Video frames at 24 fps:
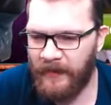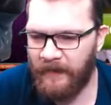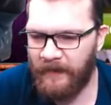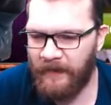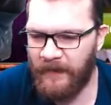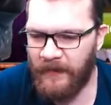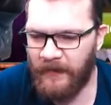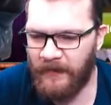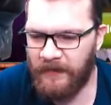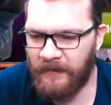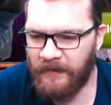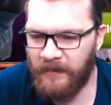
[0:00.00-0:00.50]

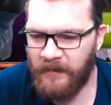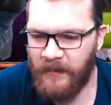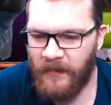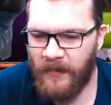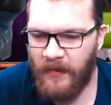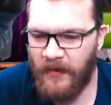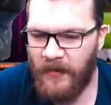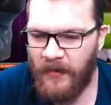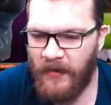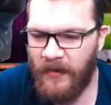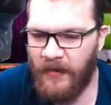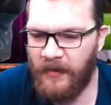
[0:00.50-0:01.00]
for
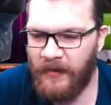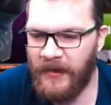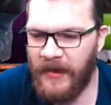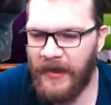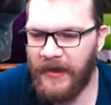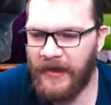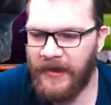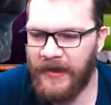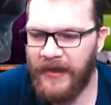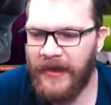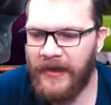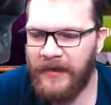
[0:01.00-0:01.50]
all
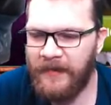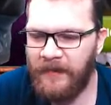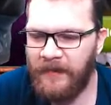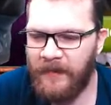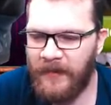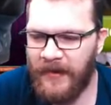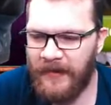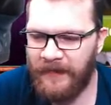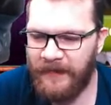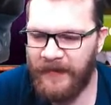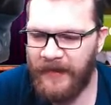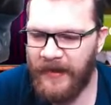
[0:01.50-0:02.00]
i care
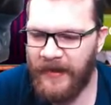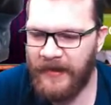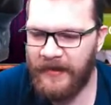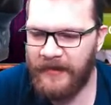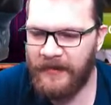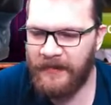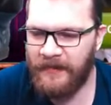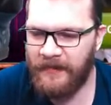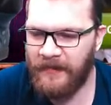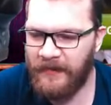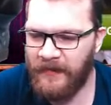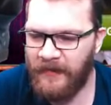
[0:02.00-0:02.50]
not that
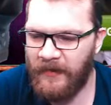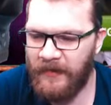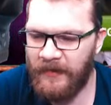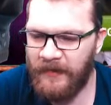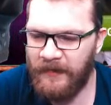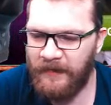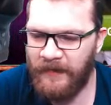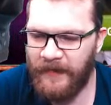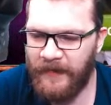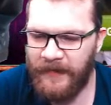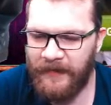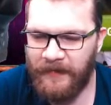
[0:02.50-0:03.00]

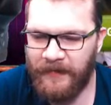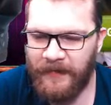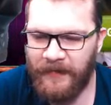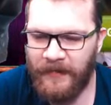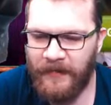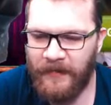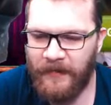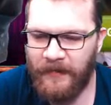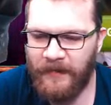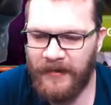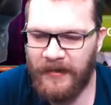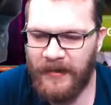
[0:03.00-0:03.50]
oliver you
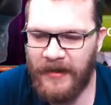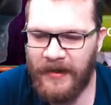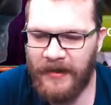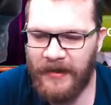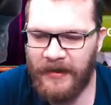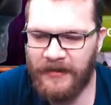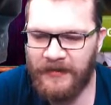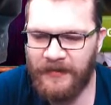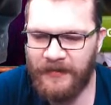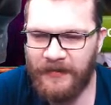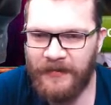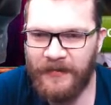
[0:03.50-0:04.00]
know would
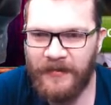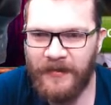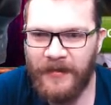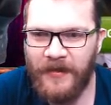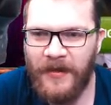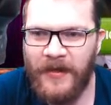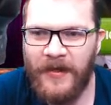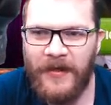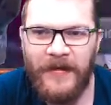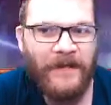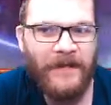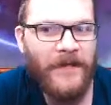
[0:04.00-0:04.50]
like to
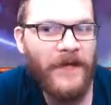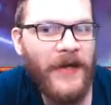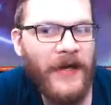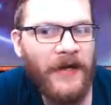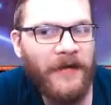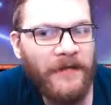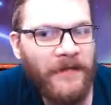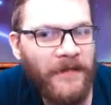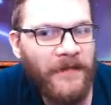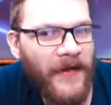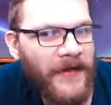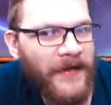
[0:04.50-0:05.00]
if you
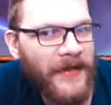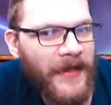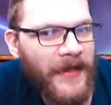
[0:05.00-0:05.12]
can't find